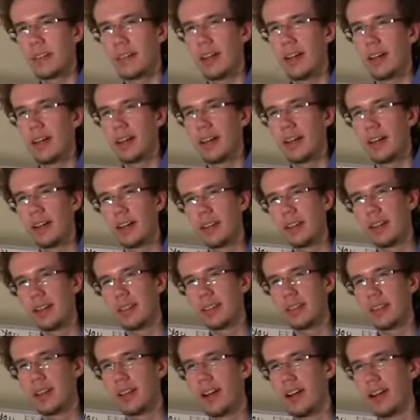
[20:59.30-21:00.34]

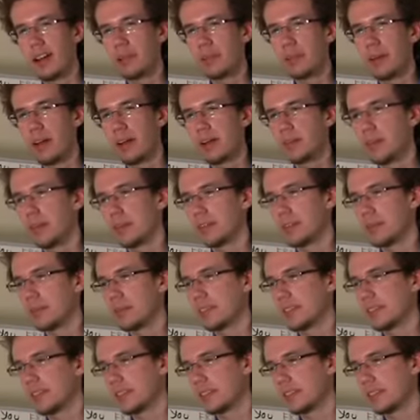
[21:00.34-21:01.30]
the hard part about them is